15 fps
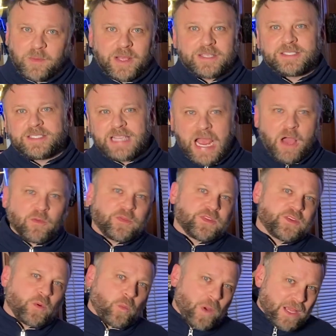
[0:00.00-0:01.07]
South
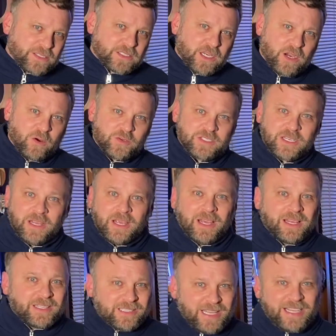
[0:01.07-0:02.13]
to West Coast,
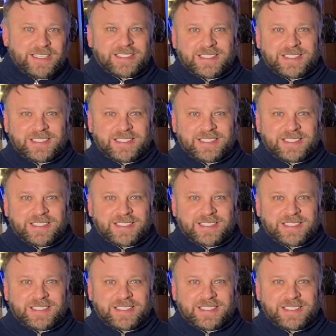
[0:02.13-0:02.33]
late